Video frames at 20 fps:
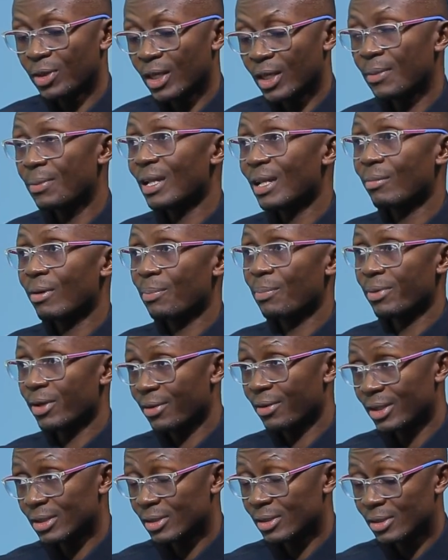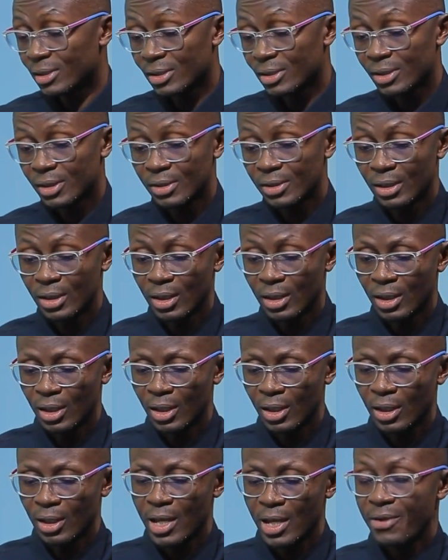keeping up appearances,
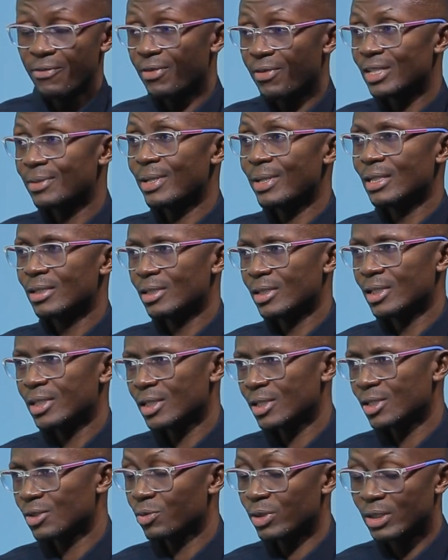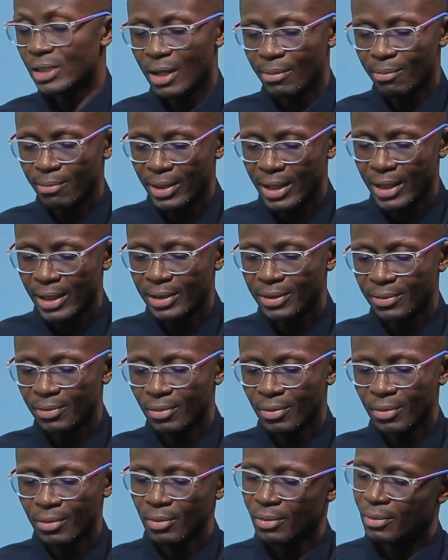investment decisions which are bad,
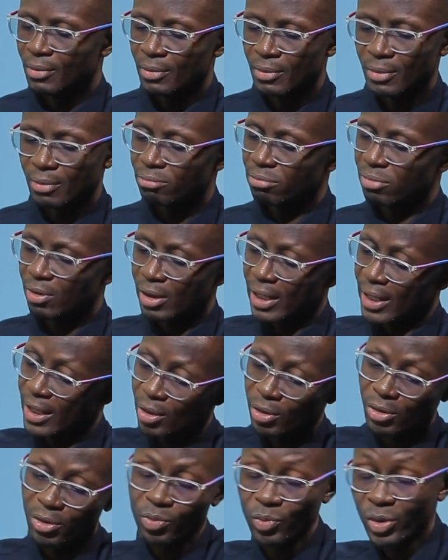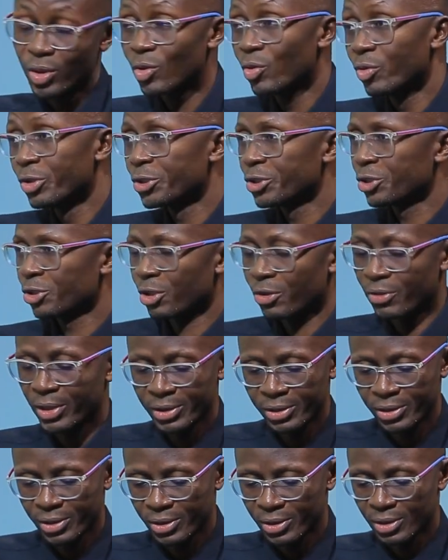health with no
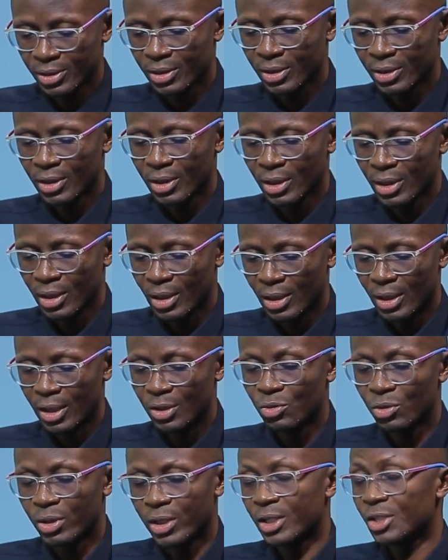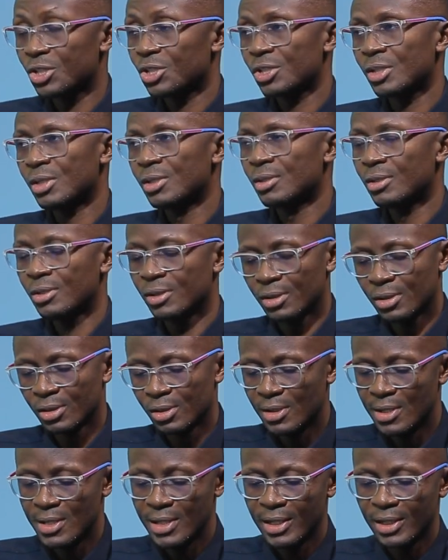insurance, education
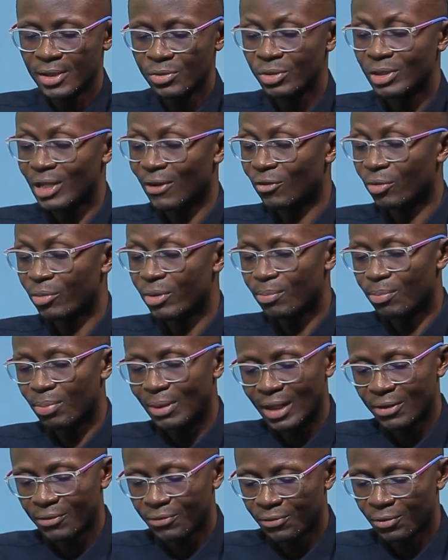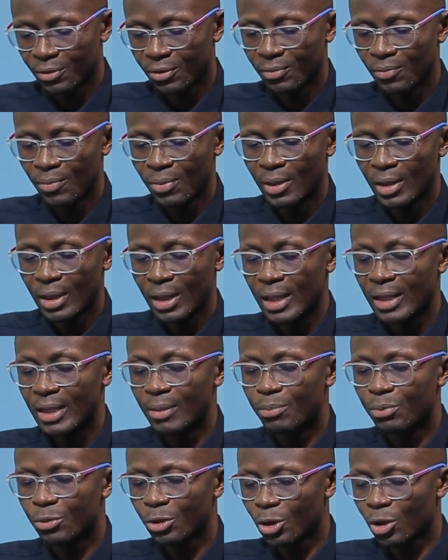needs which have not been planned for, and
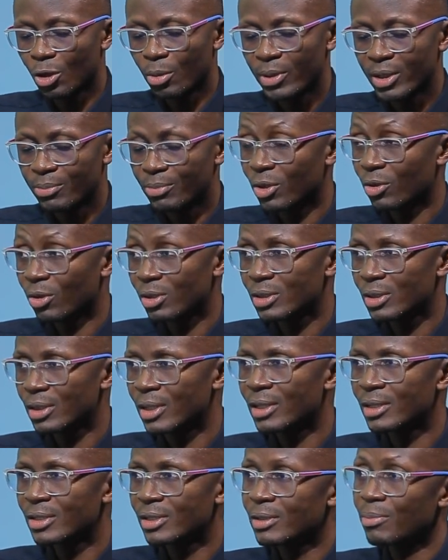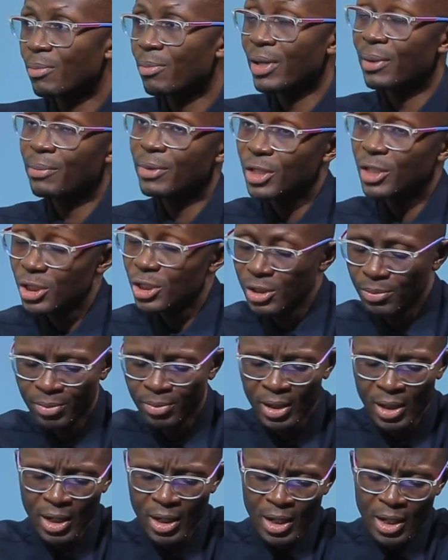then procurement because things may be cheap.
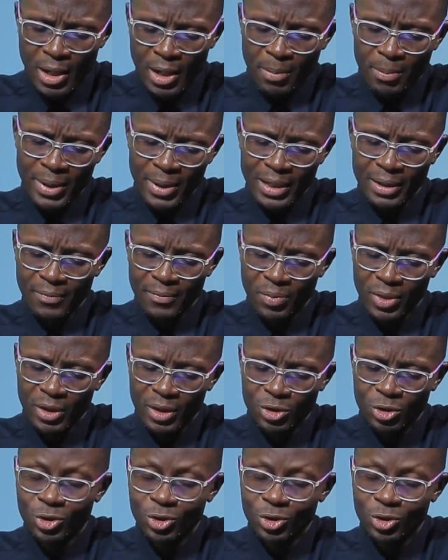But do